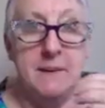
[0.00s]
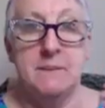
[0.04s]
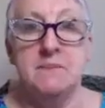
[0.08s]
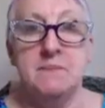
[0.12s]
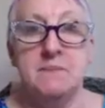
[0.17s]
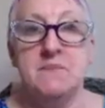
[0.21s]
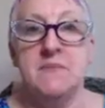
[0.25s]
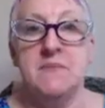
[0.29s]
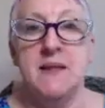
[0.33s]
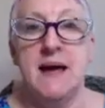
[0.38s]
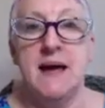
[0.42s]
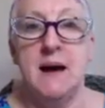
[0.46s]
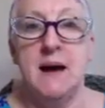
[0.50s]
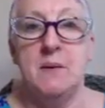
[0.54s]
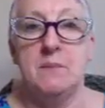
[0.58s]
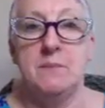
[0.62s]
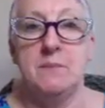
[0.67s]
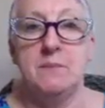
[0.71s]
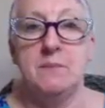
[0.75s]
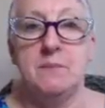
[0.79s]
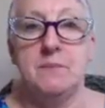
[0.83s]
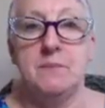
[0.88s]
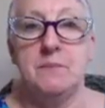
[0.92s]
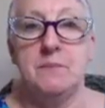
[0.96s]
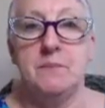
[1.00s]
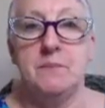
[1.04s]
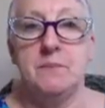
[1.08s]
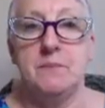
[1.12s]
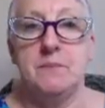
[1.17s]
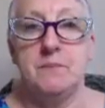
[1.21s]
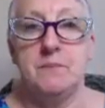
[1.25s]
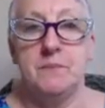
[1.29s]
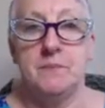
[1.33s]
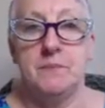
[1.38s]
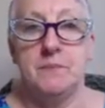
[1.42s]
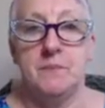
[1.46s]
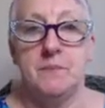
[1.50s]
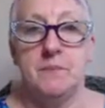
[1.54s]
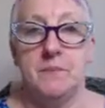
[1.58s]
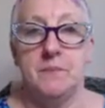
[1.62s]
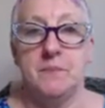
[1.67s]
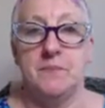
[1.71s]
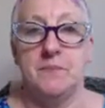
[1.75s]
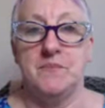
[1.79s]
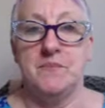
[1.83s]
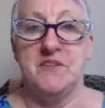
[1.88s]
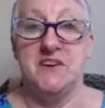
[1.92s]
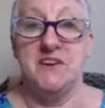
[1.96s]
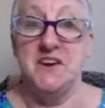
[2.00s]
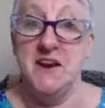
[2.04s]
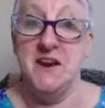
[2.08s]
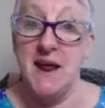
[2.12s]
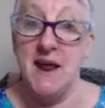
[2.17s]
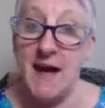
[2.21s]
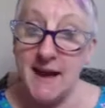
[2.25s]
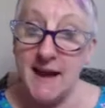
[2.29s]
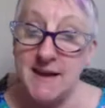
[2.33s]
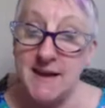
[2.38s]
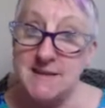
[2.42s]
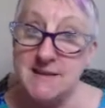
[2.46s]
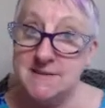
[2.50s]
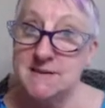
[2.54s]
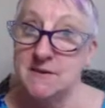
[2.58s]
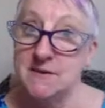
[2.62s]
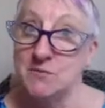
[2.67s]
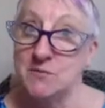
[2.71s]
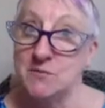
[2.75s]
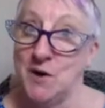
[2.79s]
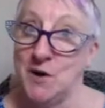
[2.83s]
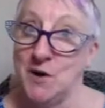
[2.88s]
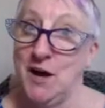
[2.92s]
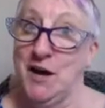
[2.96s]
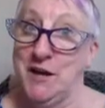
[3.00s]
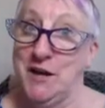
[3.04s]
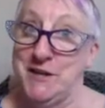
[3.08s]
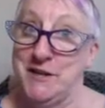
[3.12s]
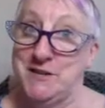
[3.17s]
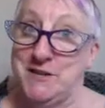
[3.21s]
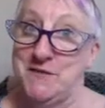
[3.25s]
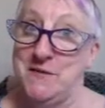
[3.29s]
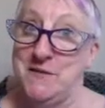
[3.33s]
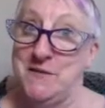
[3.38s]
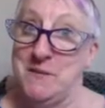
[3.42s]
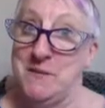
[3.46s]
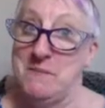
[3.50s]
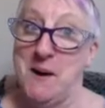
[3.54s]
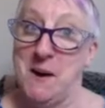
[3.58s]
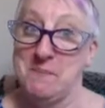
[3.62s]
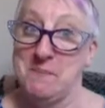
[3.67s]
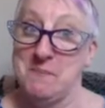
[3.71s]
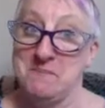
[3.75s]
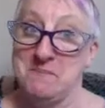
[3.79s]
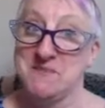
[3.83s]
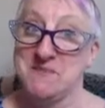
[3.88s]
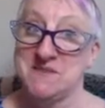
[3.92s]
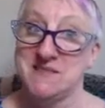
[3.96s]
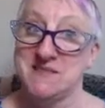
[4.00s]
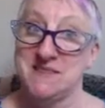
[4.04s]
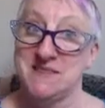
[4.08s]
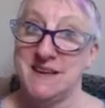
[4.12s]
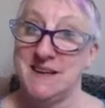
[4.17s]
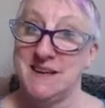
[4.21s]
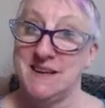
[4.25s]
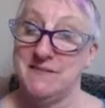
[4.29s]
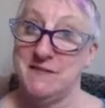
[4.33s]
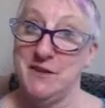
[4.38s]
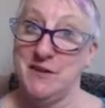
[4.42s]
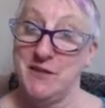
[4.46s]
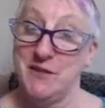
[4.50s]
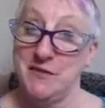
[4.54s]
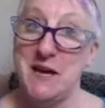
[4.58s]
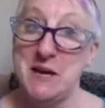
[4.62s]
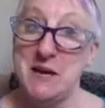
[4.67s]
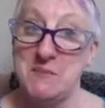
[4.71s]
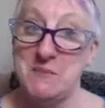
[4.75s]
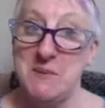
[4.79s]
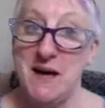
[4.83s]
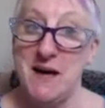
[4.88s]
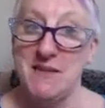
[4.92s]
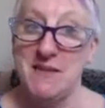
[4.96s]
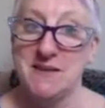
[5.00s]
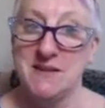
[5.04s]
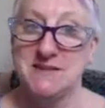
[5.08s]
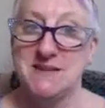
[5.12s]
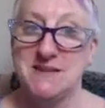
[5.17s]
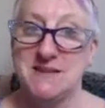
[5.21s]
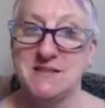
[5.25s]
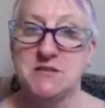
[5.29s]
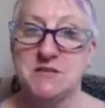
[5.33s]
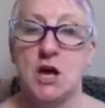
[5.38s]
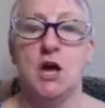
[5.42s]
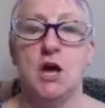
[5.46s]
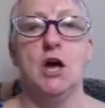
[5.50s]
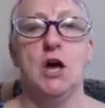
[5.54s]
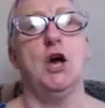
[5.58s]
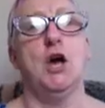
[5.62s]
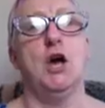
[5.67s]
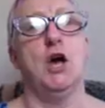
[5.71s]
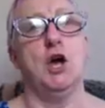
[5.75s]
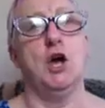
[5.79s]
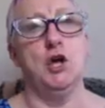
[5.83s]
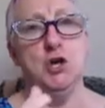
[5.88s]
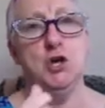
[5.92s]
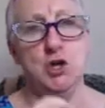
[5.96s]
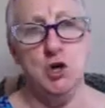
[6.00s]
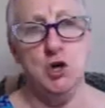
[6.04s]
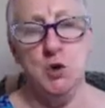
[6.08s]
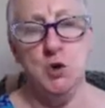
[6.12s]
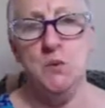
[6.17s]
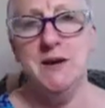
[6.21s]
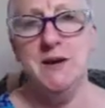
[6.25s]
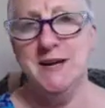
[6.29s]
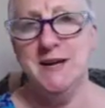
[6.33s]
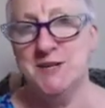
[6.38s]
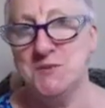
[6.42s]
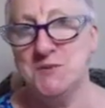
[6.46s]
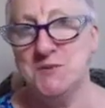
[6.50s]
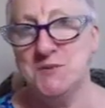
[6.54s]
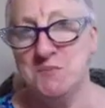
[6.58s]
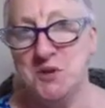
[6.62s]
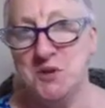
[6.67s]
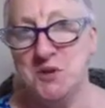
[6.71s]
Now, the negative words for mums, if you think about this, is you need to put the